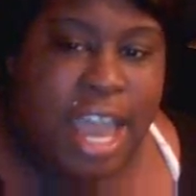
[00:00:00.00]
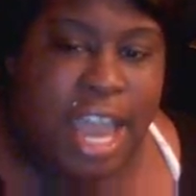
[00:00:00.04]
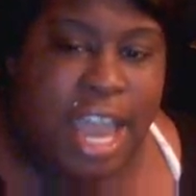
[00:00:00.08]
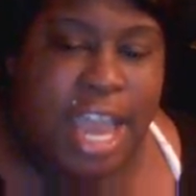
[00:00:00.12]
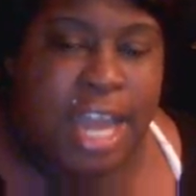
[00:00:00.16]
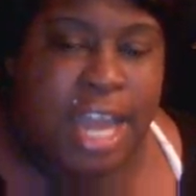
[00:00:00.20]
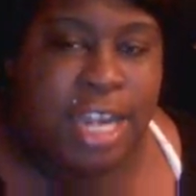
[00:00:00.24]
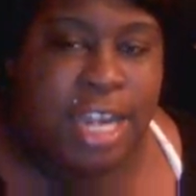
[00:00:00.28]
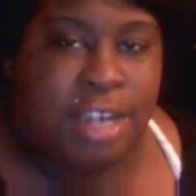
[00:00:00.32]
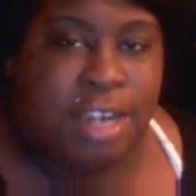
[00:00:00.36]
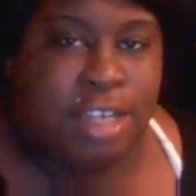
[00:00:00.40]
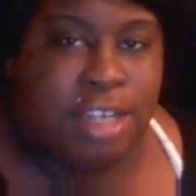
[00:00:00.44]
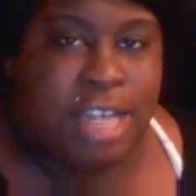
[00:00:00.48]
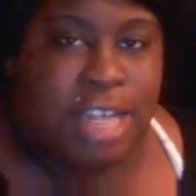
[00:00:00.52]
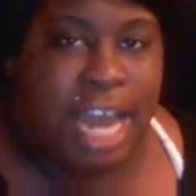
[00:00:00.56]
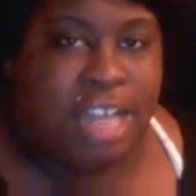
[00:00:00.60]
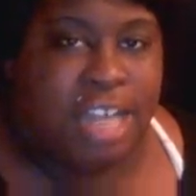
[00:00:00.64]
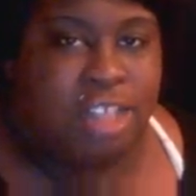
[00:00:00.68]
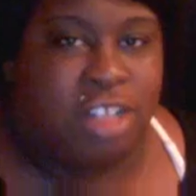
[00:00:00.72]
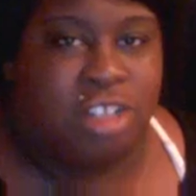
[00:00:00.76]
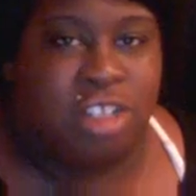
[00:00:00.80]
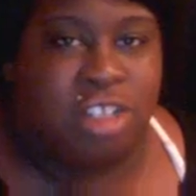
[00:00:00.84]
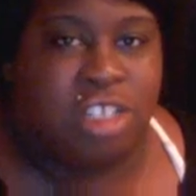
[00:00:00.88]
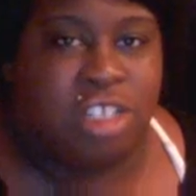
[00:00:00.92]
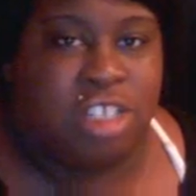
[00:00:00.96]
And like
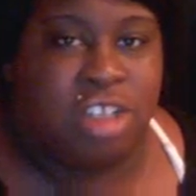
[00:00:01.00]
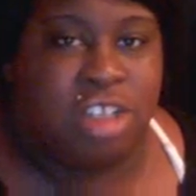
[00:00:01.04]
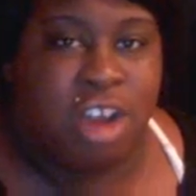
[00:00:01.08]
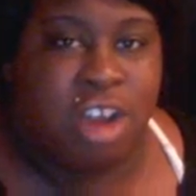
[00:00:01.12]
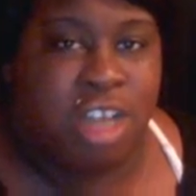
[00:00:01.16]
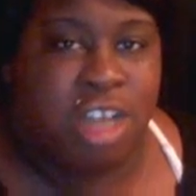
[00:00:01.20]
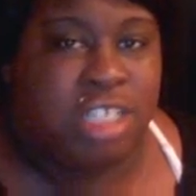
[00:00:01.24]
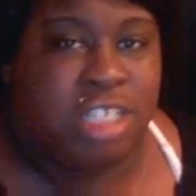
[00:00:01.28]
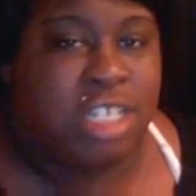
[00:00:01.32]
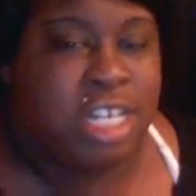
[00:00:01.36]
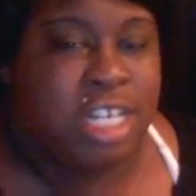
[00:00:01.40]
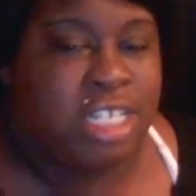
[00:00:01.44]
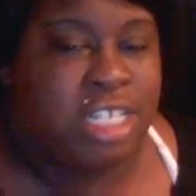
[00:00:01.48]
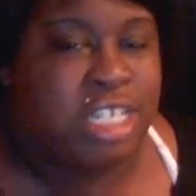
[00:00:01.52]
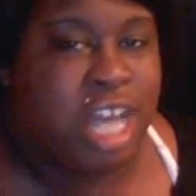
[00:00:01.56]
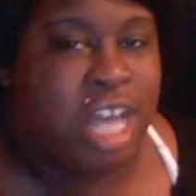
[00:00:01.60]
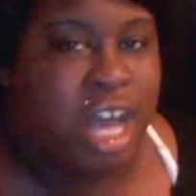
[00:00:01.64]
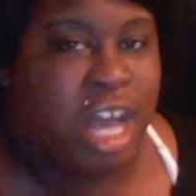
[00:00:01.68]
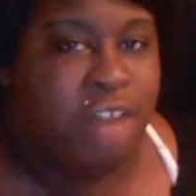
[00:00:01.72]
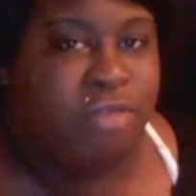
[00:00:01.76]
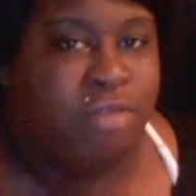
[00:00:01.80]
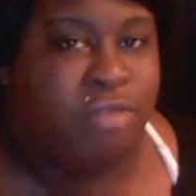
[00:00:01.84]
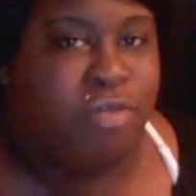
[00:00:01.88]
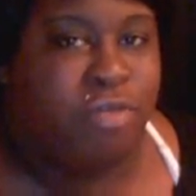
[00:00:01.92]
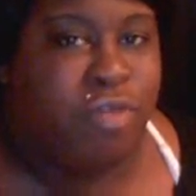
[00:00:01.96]
seriousness
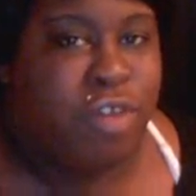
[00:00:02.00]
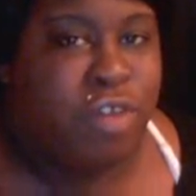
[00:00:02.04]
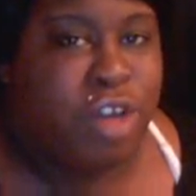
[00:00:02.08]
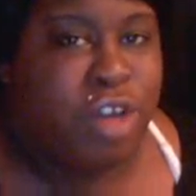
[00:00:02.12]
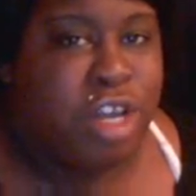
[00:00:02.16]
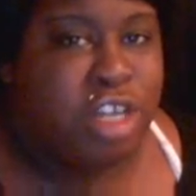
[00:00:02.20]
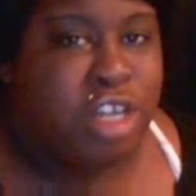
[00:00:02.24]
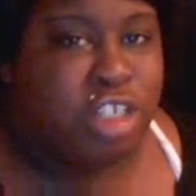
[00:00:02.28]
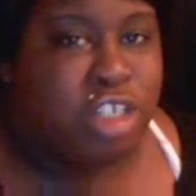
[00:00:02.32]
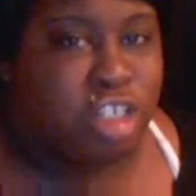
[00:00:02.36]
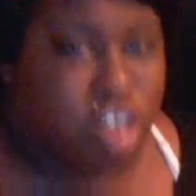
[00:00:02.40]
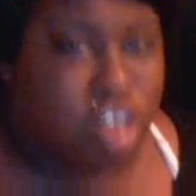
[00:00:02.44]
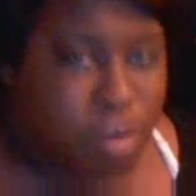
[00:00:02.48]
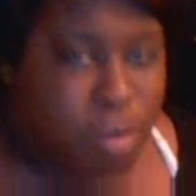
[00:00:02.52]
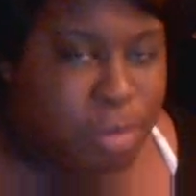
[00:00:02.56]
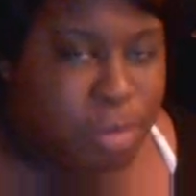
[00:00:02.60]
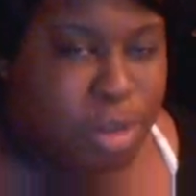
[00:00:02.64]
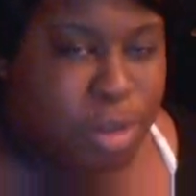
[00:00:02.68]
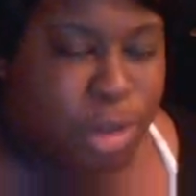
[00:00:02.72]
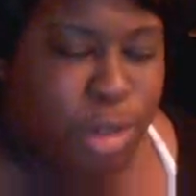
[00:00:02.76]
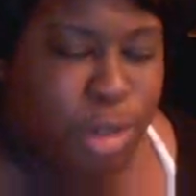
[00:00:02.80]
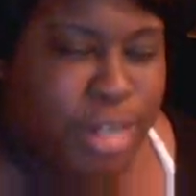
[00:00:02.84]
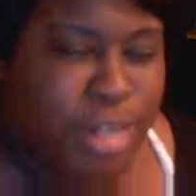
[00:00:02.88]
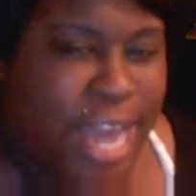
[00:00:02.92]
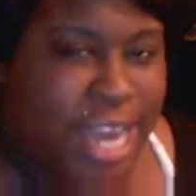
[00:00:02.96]
of super
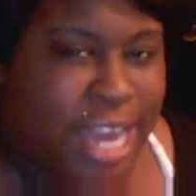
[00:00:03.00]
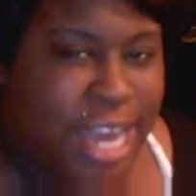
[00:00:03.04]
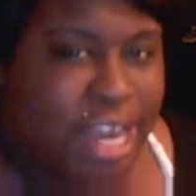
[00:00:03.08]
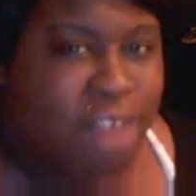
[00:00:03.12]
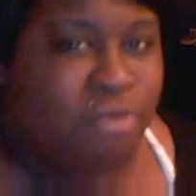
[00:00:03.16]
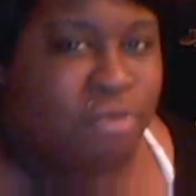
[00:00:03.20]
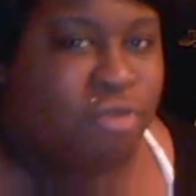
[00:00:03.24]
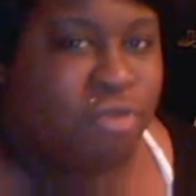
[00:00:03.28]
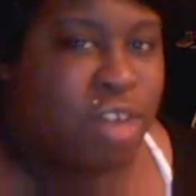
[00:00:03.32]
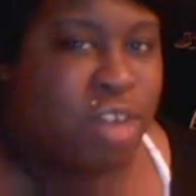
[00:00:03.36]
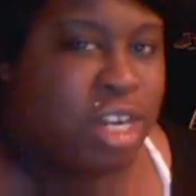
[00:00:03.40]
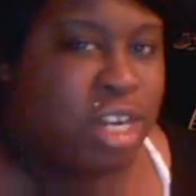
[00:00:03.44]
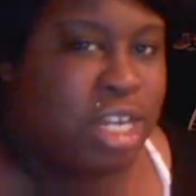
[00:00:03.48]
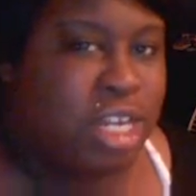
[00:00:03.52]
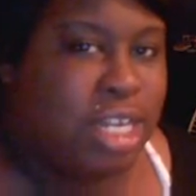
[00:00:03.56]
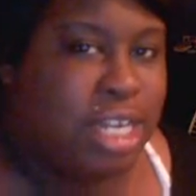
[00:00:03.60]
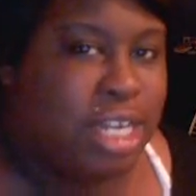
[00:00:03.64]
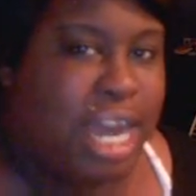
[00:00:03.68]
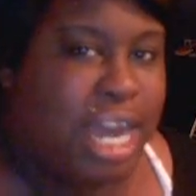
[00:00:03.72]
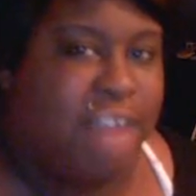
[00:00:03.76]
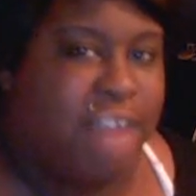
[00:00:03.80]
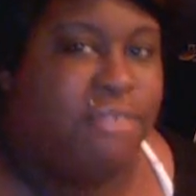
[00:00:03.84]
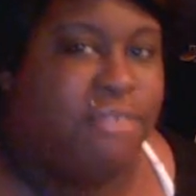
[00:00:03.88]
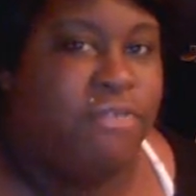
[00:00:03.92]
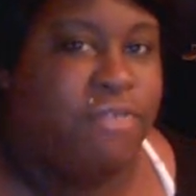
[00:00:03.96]
glue that can really
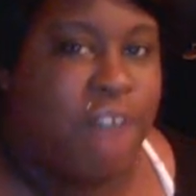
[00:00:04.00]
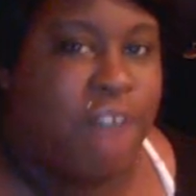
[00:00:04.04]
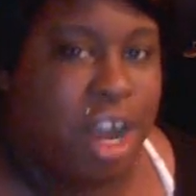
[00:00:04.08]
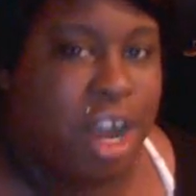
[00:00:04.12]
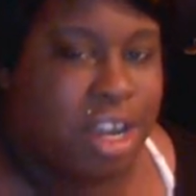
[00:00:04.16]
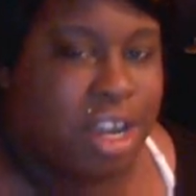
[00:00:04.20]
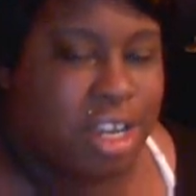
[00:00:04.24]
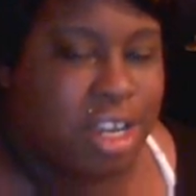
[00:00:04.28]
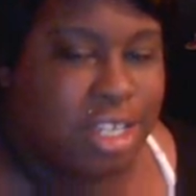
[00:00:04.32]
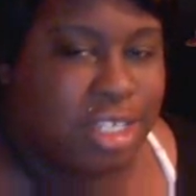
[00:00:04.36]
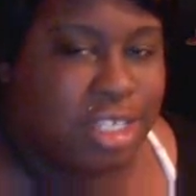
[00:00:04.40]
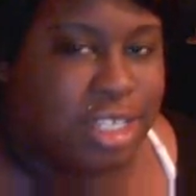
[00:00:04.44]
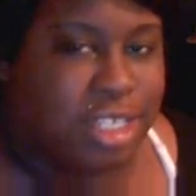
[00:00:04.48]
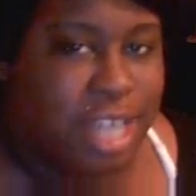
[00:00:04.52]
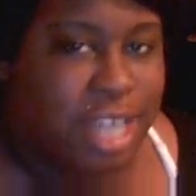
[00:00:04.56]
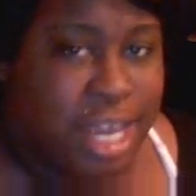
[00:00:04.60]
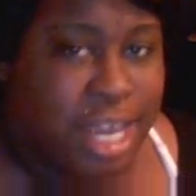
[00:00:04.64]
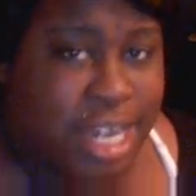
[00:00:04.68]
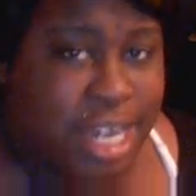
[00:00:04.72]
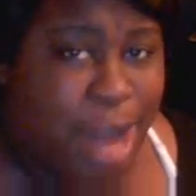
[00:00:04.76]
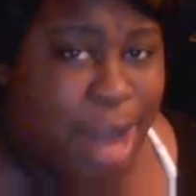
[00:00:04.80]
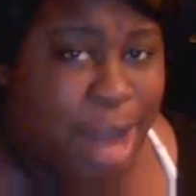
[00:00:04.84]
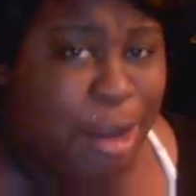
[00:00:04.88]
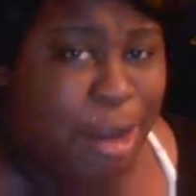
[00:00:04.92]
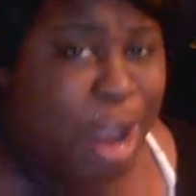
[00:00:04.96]
like fuck your
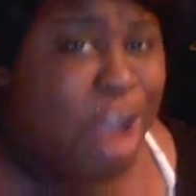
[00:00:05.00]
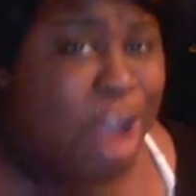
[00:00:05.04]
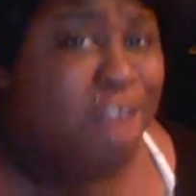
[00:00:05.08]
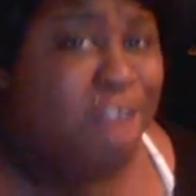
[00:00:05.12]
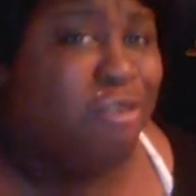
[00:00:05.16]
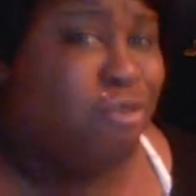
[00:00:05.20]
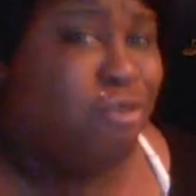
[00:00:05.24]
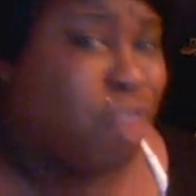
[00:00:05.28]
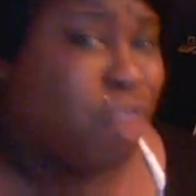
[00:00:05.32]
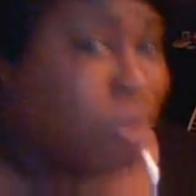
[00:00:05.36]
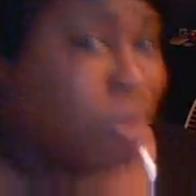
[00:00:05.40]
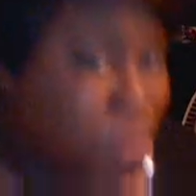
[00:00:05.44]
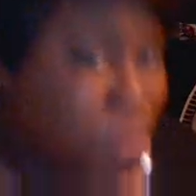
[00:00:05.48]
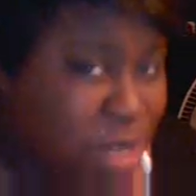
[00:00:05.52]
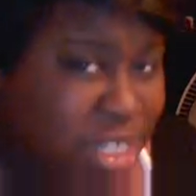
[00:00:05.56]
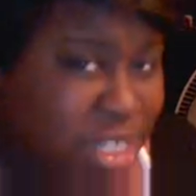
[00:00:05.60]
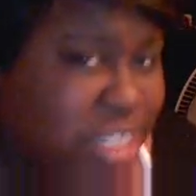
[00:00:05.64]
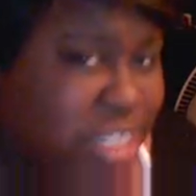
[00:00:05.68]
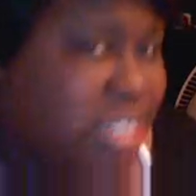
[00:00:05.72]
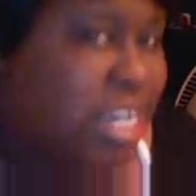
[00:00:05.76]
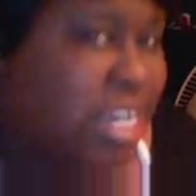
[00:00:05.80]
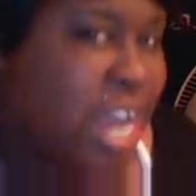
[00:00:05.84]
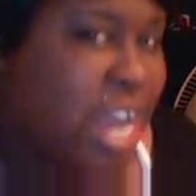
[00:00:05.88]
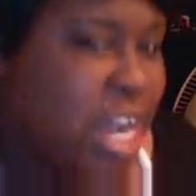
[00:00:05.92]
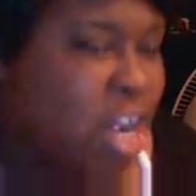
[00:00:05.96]
skin out, rip your
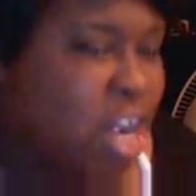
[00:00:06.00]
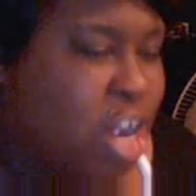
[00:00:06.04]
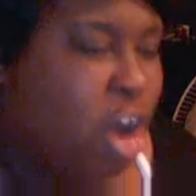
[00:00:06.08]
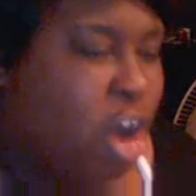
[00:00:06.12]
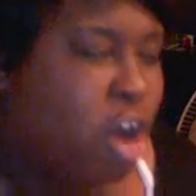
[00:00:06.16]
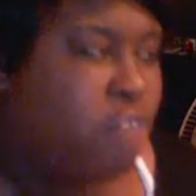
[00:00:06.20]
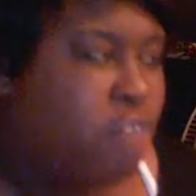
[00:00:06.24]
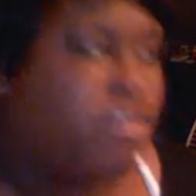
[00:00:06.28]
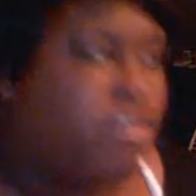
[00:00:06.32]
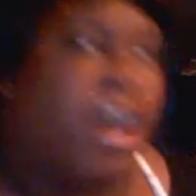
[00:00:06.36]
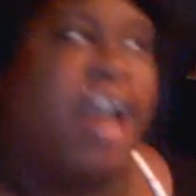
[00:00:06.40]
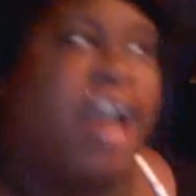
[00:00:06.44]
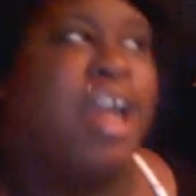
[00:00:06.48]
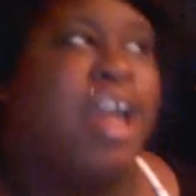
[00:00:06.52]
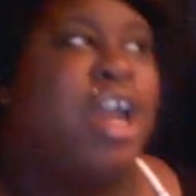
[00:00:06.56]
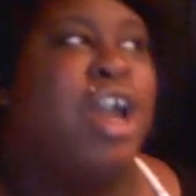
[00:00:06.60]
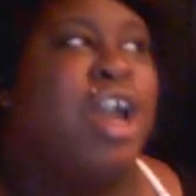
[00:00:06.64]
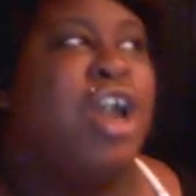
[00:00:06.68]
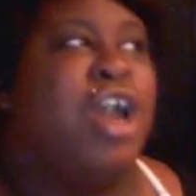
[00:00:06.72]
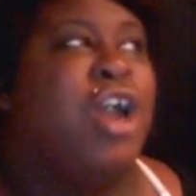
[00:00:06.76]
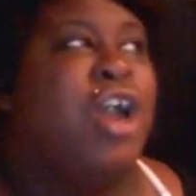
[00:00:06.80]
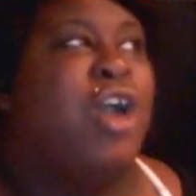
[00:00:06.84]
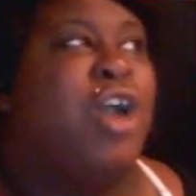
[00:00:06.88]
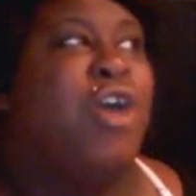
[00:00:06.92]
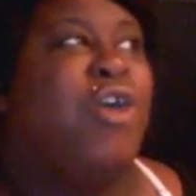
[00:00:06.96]
skin off. Like
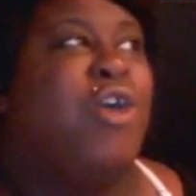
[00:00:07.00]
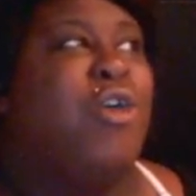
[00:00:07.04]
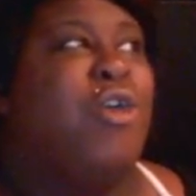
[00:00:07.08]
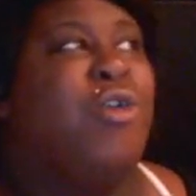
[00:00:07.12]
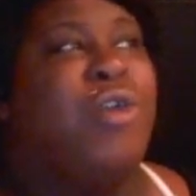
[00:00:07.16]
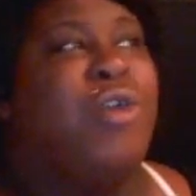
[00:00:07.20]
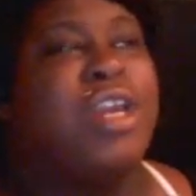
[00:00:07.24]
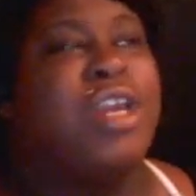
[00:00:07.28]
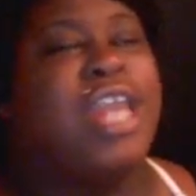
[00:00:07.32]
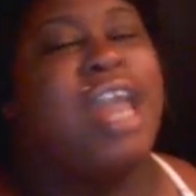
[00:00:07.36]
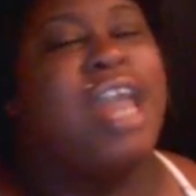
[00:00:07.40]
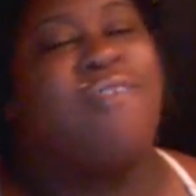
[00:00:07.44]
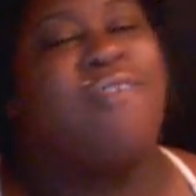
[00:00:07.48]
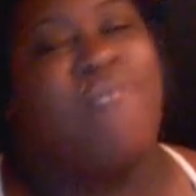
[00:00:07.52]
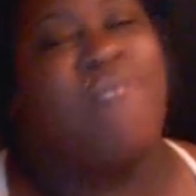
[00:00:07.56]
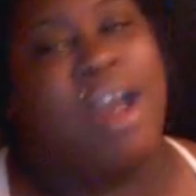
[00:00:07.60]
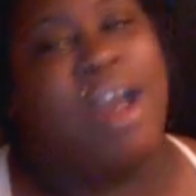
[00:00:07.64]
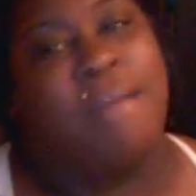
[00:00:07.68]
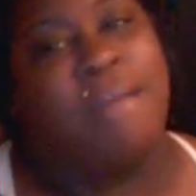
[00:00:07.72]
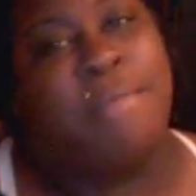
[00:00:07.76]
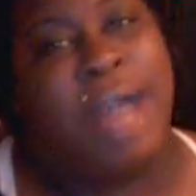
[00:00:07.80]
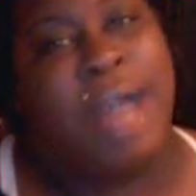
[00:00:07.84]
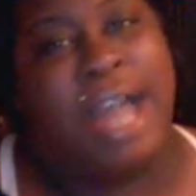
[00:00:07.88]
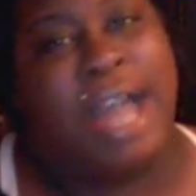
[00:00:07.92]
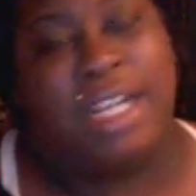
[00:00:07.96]
who in their
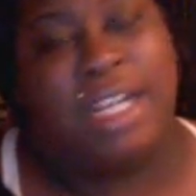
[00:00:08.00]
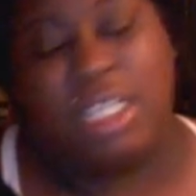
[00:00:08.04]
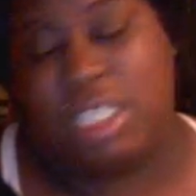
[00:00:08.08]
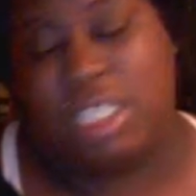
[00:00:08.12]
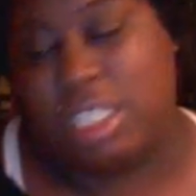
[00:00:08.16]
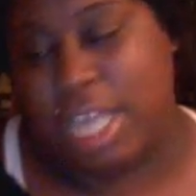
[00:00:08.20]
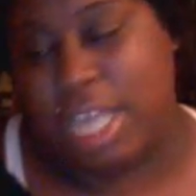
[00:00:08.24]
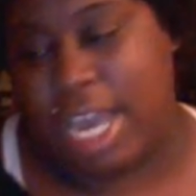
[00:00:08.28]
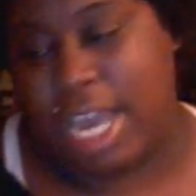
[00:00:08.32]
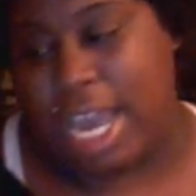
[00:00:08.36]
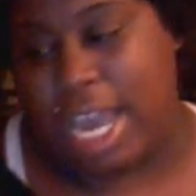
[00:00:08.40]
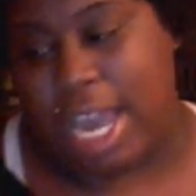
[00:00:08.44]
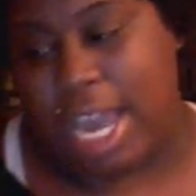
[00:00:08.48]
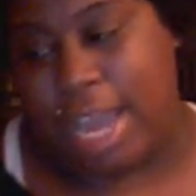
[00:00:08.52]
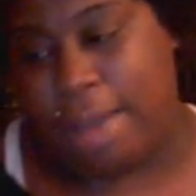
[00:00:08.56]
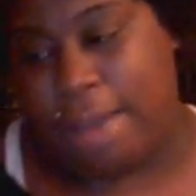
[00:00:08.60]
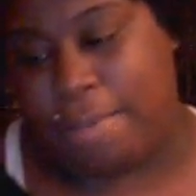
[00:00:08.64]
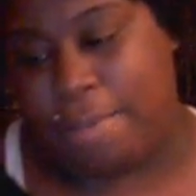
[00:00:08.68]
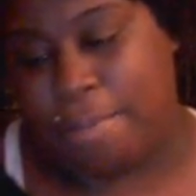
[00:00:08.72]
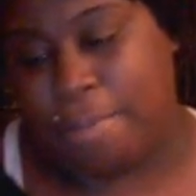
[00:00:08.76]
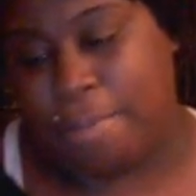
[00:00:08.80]
right mind just said,